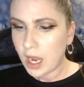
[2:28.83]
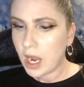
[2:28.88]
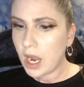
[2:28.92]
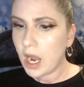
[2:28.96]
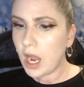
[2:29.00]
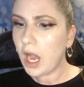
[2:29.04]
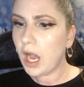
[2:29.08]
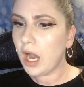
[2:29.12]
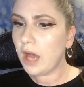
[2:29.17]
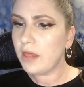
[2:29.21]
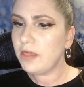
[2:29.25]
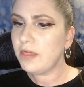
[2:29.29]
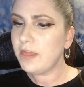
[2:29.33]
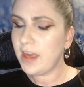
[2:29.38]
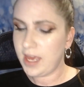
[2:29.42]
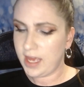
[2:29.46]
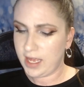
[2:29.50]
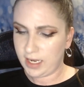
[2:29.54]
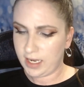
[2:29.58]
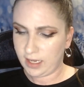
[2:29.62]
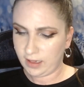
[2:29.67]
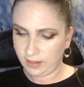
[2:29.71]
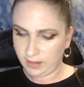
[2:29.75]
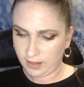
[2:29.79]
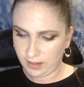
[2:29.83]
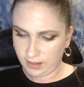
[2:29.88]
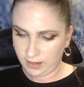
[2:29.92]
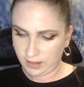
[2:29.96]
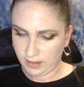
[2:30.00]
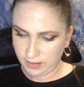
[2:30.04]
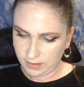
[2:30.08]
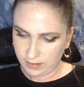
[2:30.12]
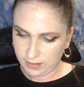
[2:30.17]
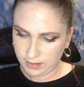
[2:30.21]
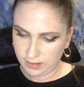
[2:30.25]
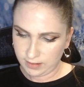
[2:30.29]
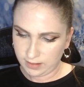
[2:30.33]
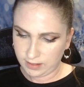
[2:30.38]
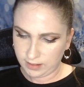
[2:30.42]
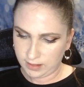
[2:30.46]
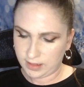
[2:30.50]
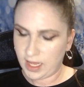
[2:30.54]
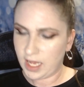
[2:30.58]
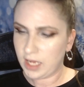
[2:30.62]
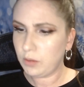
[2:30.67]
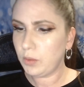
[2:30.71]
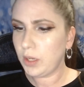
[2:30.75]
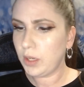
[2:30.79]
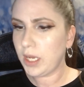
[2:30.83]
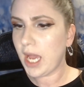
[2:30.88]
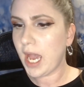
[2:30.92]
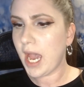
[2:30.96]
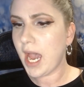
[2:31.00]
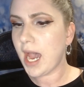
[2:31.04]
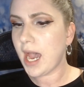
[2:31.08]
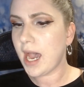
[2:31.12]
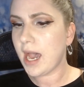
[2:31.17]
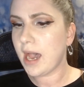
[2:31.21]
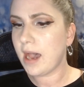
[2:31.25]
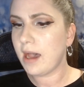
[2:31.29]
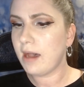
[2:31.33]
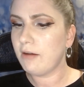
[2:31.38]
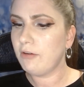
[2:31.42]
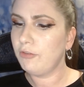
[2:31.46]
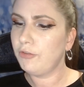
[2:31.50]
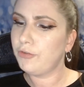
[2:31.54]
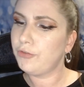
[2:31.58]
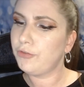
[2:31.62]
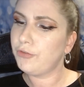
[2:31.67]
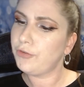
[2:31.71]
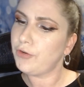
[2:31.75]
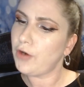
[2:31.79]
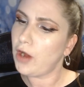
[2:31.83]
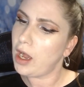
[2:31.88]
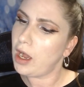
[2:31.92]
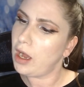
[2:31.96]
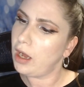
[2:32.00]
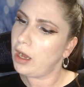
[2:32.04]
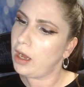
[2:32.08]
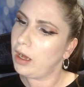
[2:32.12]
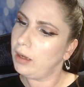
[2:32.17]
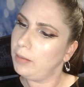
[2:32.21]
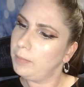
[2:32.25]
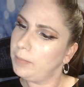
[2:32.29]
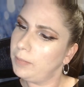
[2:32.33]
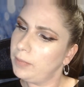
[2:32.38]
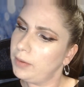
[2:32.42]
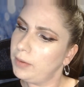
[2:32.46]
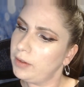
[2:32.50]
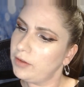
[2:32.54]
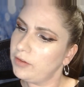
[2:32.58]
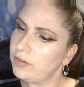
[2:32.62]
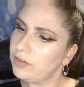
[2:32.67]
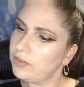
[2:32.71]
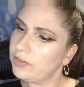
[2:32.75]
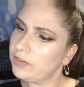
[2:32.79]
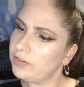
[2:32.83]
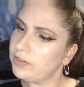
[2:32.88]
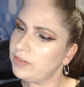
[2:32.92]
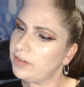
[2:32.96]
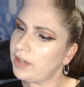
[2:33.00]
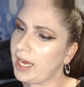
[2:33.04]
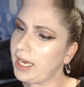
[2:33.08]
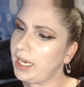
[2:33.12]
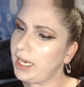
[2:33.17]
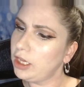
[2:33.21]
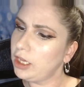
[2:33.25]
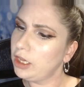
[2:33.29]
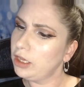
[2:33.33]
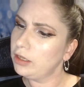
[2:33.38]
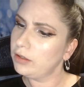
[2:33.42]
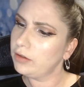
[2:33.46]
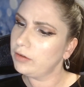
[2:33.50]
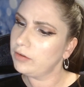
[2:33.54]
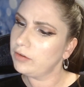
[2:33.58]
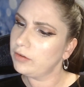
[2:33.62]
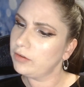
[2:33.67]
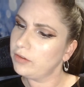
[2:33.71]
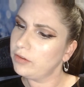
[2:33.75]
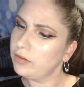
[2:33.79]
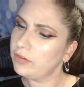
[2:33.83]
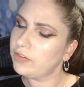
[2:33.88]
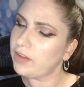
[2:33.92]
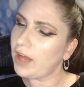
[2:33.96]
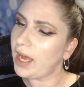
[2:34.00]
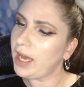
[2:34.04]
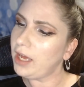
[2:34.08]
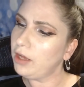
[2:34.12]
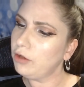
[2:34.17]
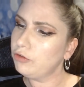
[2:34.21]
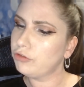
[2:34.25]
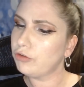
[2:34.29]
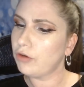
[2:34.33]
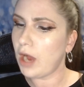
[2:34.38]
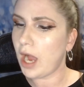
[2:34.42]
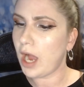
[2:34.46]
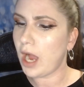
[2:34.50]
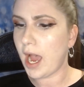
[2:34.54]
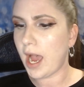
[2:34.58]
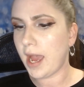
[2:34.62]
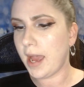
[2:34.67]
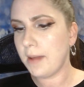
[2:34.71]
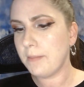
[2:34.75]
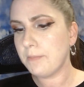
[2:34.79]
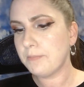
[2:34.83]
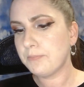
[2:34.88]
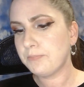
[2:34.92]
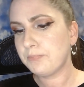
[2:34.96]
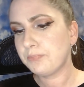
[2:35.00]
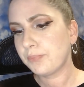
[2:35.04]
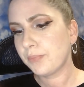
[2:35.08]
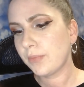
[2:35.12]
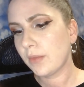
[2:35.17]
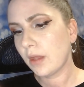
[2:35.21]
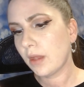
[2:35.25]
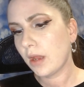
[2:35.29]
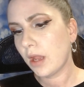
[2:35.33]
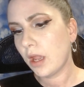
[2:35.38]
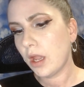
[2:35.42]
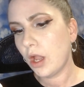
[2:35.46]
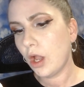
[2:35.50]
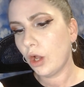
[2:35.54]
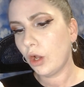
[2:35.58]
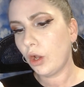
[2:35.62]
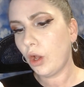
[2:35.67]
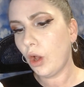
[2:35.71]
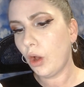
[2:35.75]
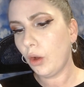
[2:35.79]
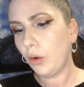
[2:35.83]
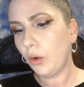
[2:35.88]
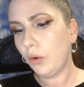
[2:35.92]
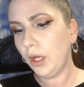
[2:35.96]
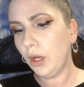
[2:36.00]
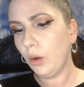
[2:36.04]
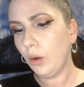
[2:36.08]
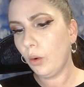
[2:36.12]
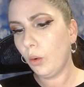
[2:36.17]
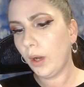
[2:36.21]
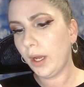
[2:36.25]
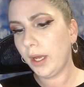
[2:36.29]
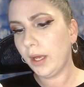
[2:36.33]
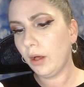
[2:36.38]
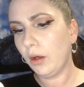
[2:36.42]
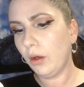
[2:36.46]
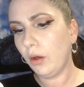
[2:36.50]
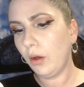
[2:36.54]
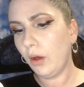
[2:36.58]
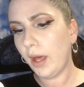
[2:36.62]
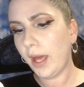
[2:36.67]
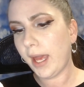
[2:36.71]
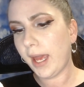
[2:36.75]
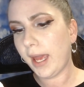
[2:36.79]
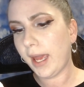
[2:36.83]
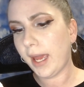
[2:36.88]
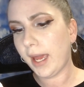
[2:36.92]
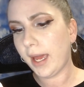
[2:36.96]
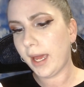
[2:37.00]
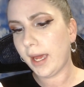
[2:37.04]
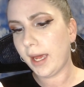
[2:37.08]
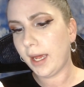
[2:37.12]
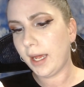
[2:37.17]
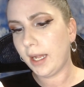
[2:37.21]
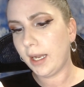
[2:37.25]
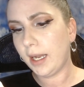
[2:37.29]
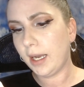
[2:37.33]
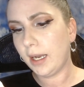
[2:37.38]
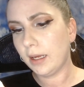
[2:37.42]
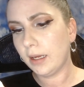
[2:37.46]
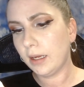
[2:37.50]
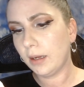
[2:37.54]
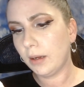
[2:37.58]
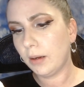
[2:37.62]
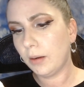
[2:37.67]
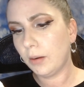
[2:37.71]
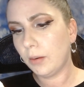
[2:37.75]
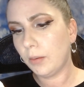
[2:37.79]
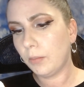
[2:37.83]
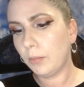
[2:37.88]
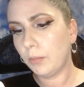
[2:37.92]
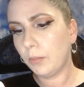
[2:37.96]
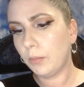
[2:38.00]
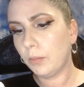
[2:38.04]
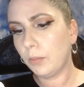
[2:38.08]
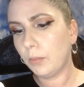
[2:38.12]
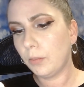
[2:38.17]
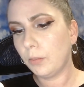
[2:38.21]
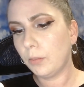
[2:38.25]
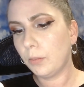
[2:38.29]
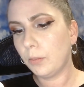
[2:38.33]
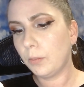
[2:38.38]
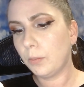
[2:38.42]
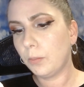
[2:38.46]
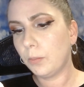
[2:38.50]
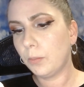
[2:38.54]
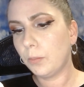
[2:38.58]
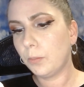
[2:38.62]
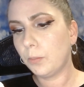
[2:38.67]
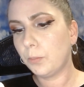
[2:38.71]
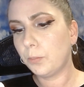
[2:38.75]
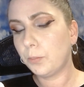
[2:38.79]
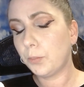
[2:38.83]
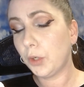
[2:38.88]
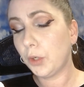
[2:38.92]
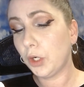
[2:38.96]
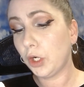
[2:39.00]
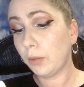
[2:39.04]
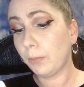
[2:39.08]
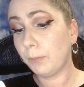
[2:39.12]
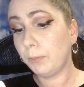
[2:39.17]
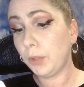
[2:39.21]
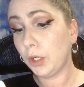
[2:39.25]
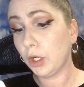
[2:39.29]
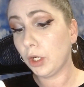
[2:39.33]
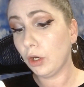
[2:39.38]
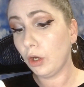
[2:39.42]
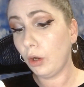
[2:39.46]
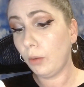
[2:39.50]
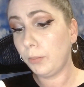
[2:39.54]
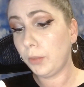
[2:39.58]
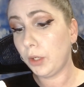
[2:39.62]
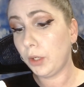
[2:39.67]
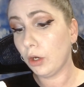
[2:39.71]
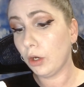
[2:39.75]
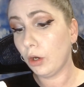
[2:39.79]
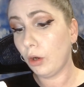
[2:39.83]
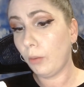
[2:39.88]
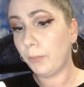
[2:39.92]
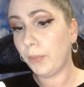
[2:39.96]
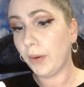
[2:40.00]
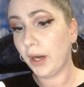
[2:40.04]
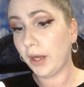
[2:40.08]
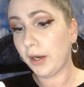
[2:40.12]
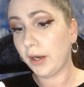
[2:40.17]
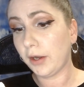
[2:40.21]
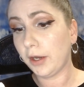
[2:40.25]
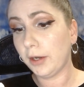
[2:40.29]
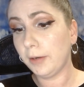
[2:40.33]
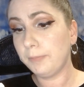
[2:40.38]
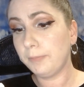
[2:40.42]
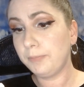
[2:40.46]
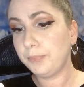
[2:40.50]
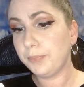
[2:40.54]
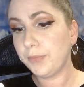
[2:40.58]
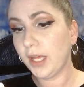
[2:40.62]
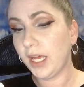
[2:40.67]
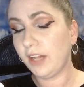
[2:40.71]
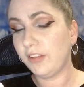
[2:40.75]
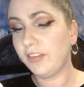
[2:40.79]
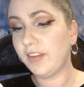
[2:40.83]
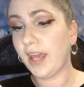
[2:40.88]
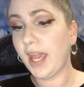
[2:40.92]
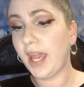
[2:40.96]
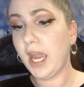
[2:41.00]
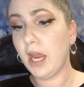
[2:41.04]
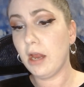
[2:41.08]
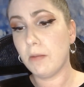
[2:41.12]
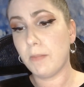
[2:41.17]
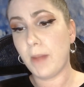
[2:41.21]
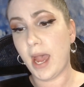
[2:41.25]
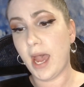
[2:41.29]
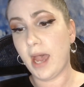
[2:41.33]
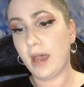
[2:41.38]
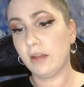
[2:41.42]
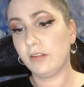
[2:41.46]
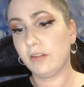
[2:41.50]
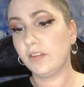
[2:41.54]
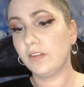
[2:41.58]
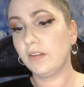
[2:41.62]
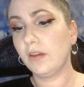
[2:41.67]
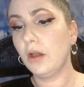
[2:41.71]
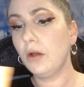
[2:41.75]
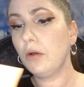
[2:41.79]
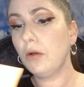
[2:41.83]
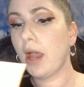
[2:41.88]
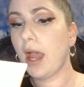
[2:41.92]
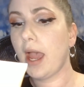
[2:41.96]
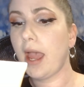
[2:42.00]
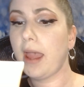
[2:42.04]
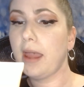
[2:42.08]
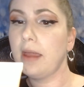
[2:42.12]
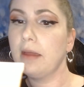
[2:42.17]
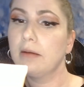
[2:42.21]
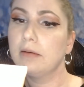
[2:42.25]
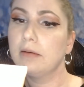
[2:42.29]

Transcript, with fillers: And then, then we have from Style, Style Dry, coconut oil and Murumuru butter. It's a hair mask. Okay.